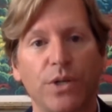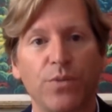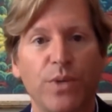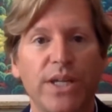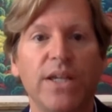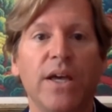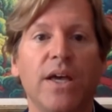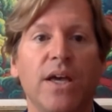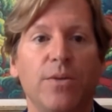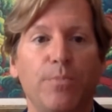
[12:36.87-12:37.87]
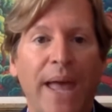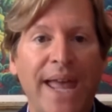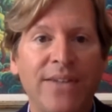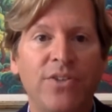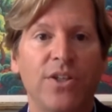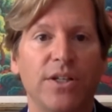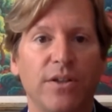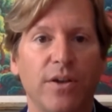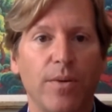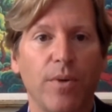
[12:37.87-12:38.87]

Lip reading: And we painted